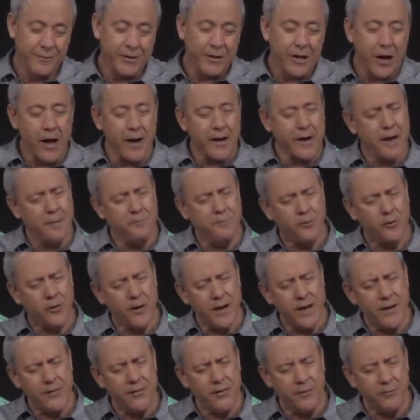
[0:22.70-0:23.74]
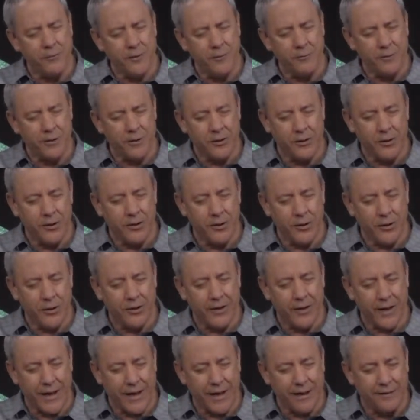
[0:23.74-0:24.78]
But God, I pray that we would
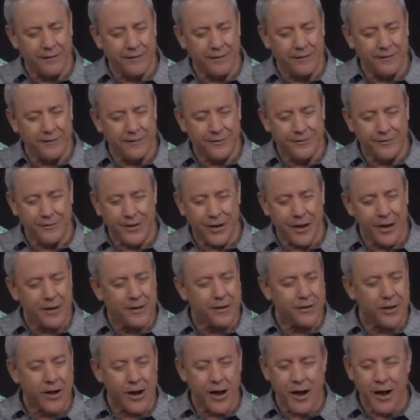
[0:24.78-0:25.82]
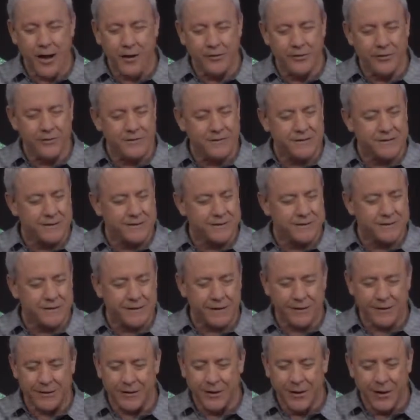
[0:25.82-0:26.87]
learn that you're not a God who's just
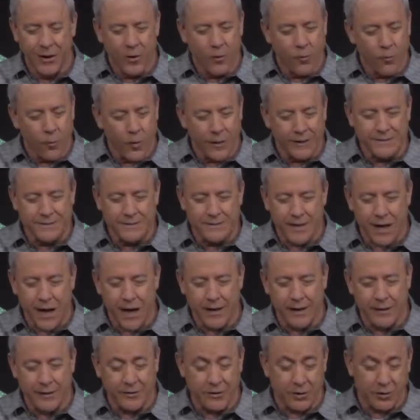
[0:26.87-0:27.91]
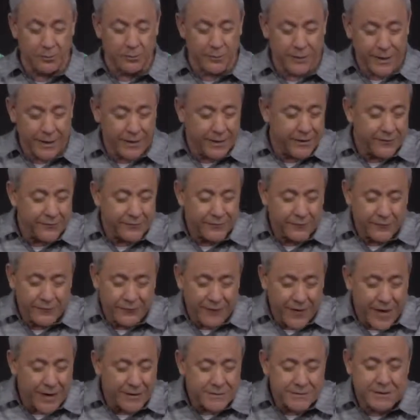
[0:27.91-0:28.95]
uh, one sided, you're many
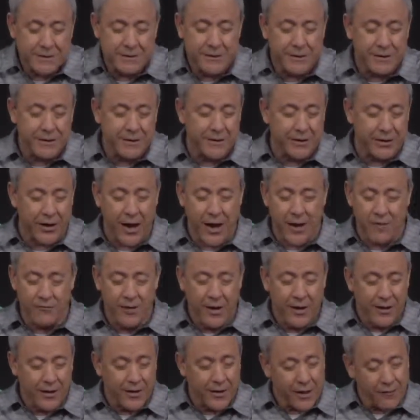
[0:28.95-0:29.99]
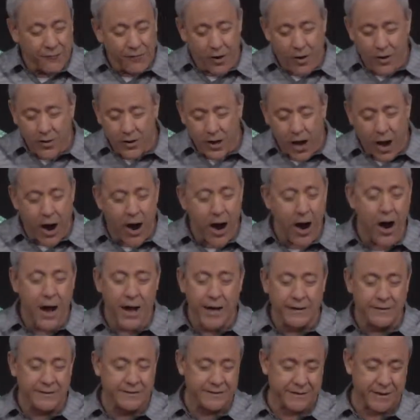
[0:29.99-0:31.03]
faceted, you have, you have all
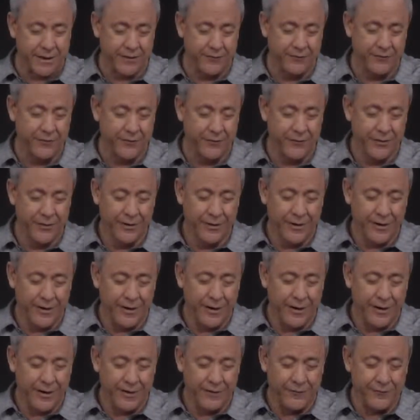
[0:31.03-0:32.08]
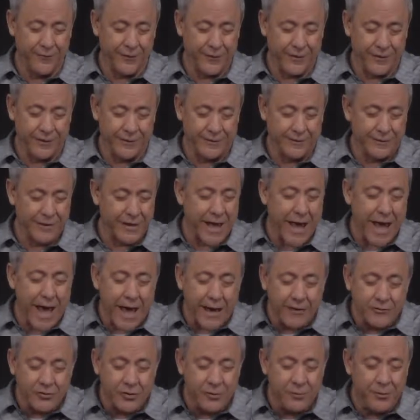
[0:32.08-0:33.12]
kinds of, of uh,
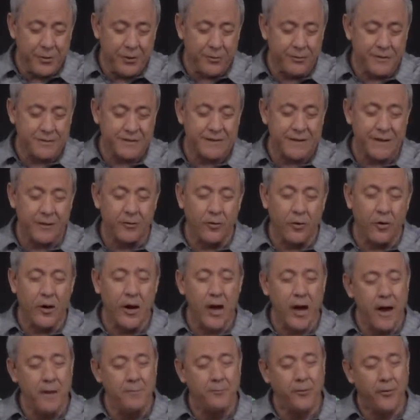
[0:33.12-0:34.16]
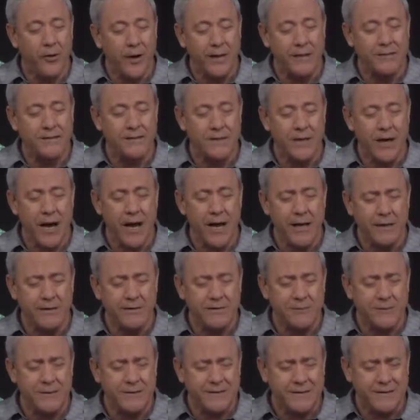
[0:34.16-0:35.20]
attributes. And Lord, I pray tonight
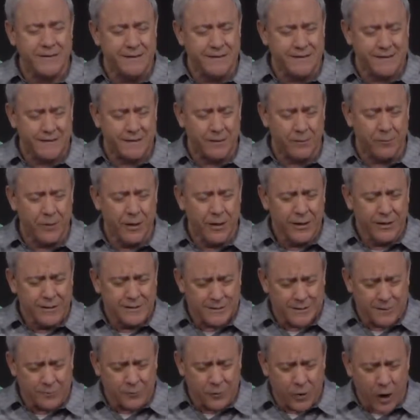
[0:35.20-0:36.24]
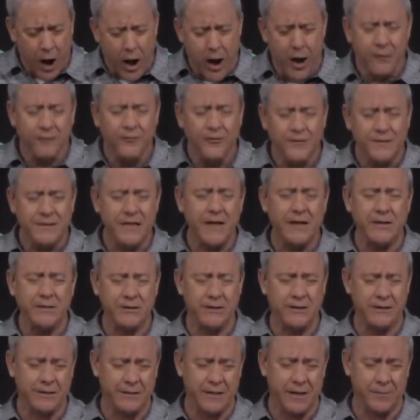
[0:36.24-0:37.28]
as we see some, some
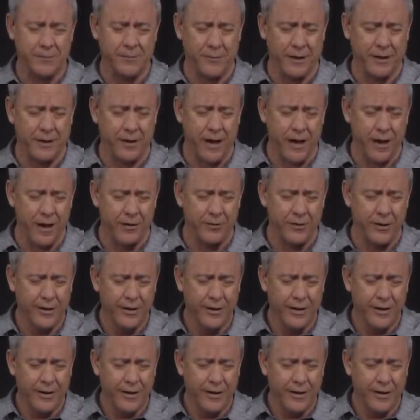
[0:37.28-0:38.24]
confrontation coming out